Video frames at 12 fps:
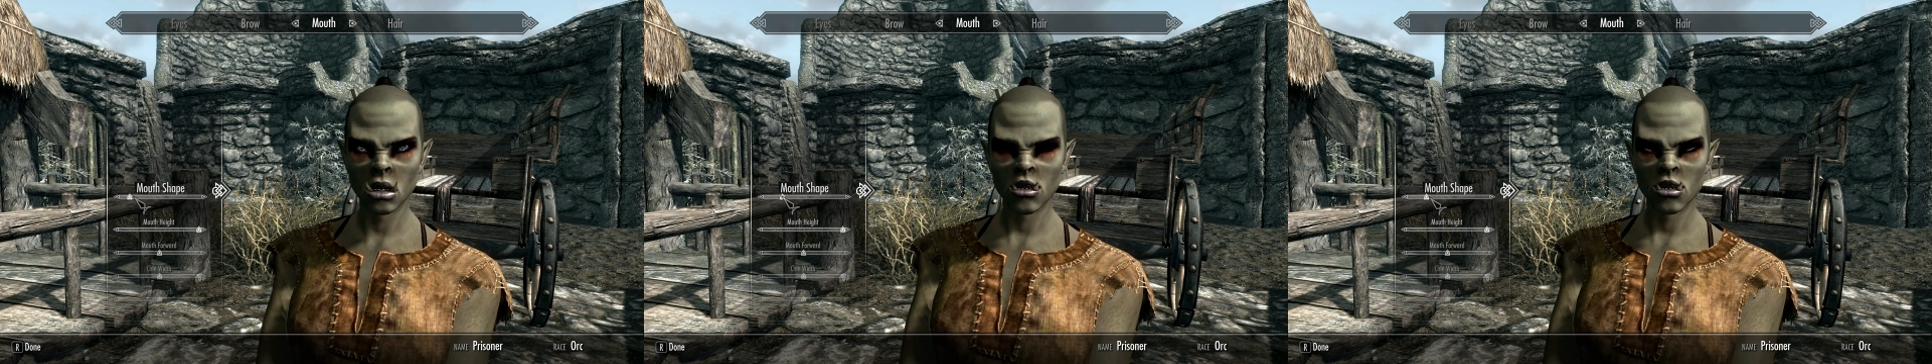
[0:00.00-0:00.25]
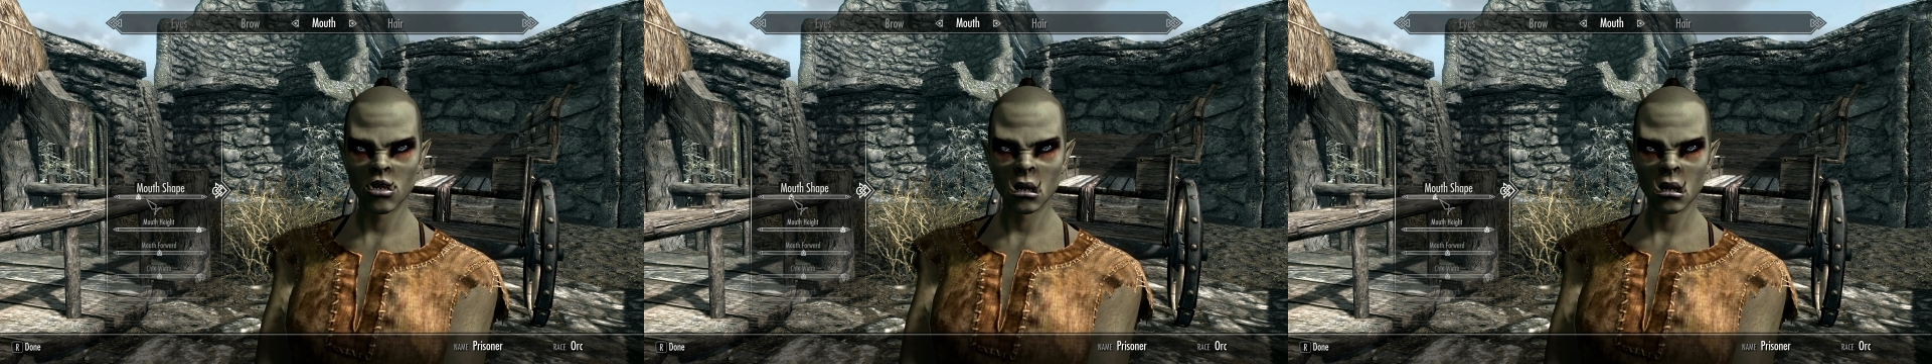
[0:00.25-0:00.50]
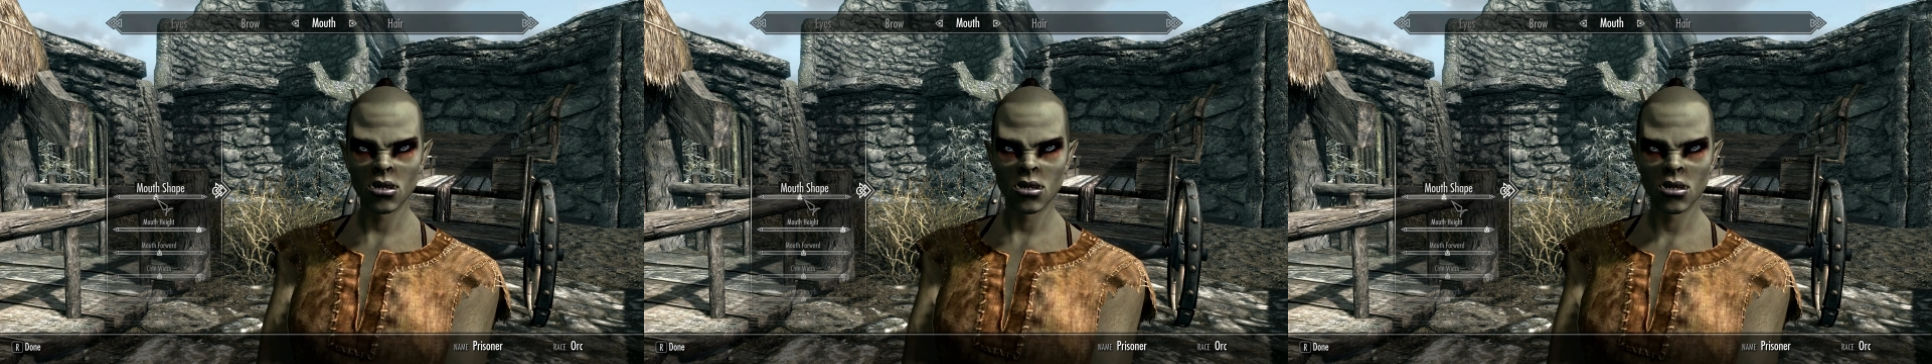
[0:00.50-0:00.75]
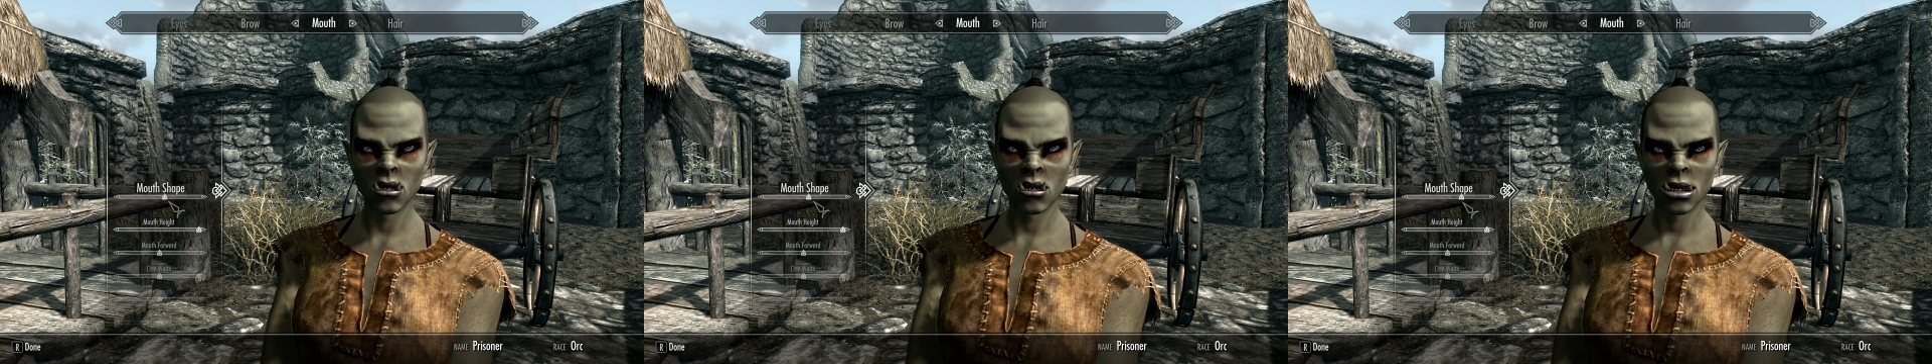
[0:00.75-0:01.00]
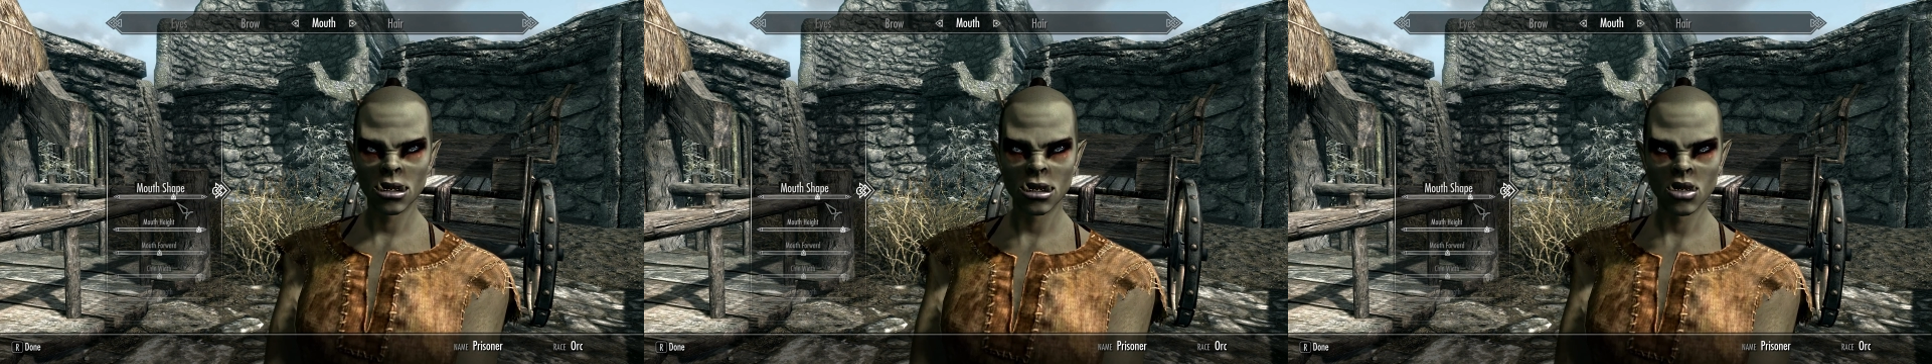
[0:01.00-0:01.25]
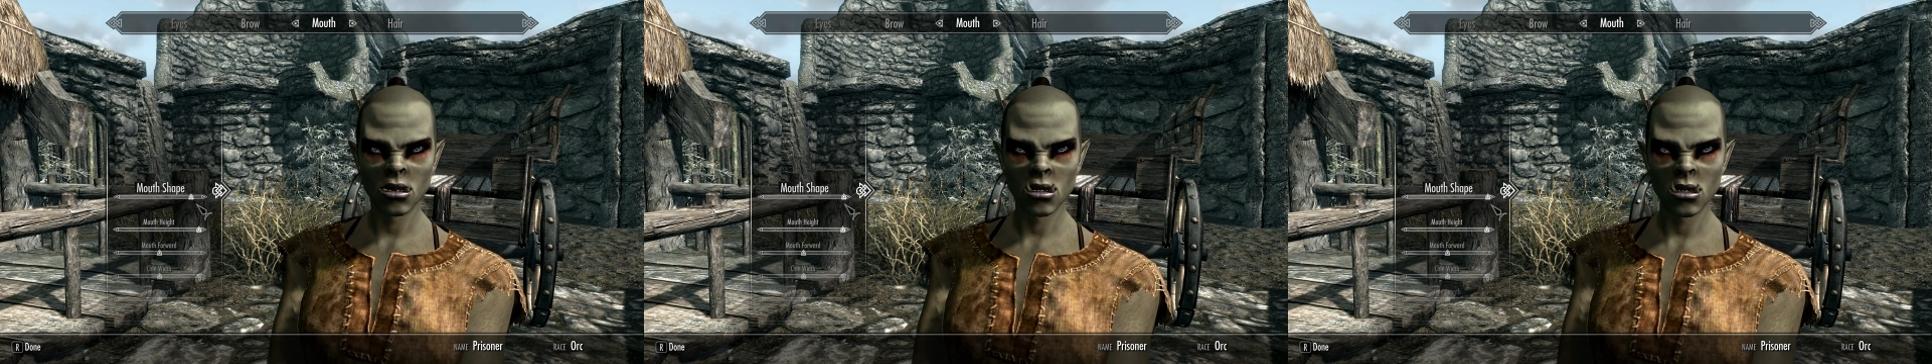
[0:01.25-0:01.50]
mostly the tusks that
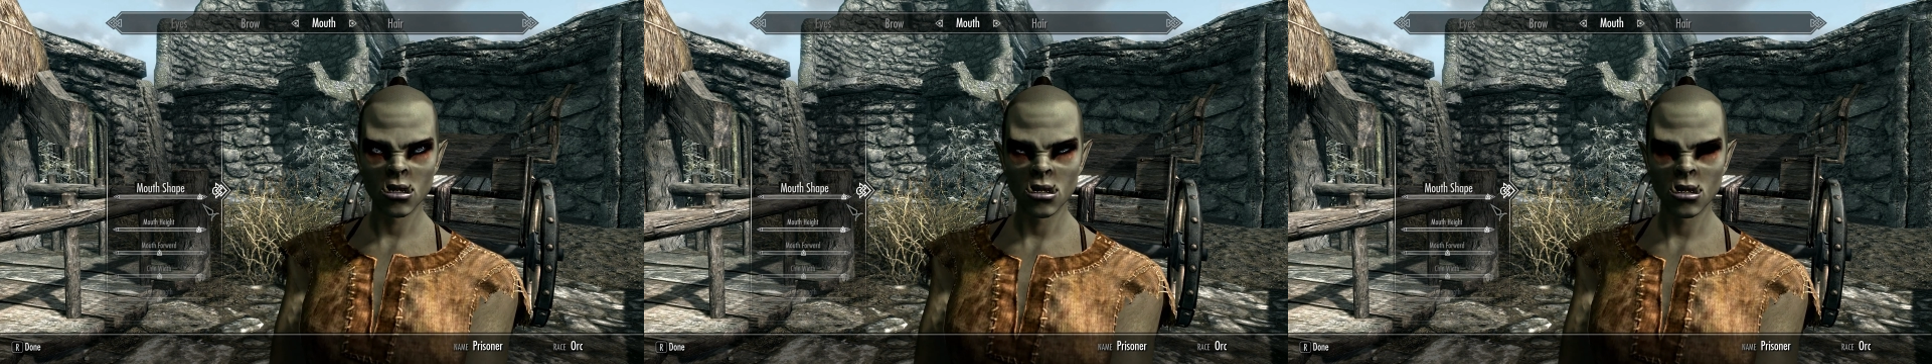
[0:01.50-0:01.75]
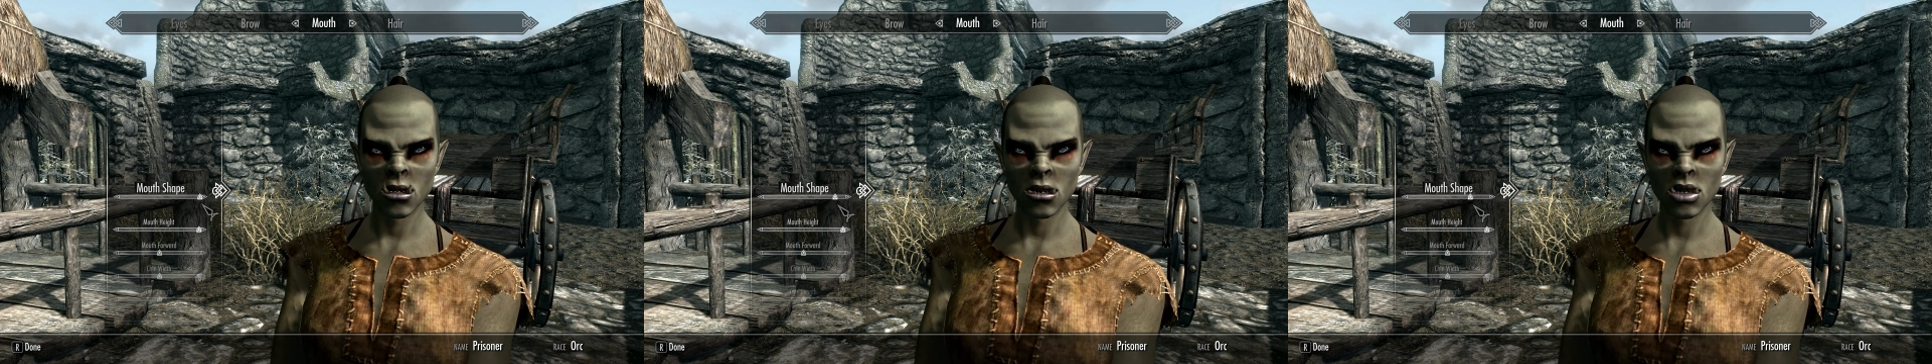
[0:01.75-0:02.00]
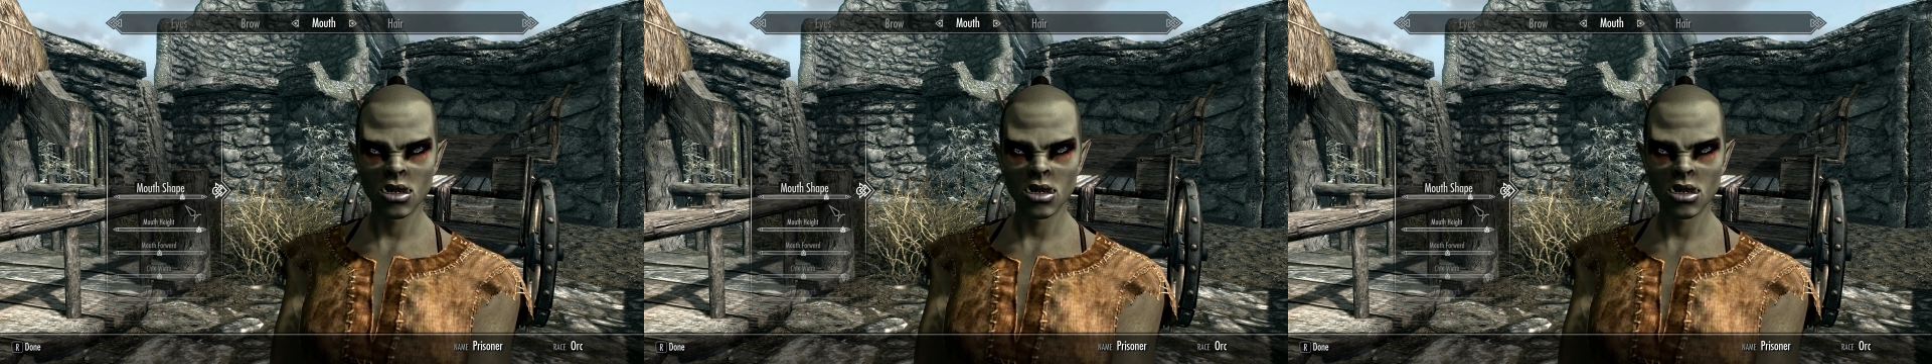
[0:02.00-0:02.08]
change.